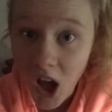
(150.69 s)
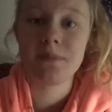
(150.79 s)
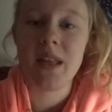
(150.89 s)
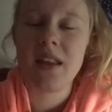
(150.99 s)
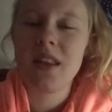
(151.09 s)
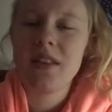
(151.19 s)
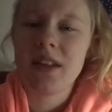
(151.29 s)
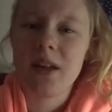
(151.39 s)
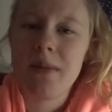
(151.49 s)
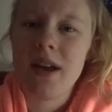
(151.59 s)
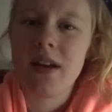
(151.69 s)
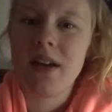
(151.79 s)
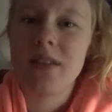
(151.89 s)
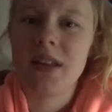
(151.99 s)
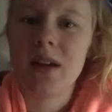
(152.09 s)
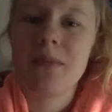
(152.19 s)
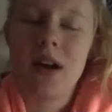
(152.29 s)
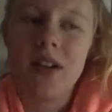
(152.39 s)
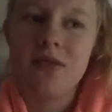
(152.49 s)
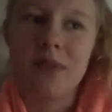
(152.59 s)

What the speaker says: Now that I think about it, I think I might have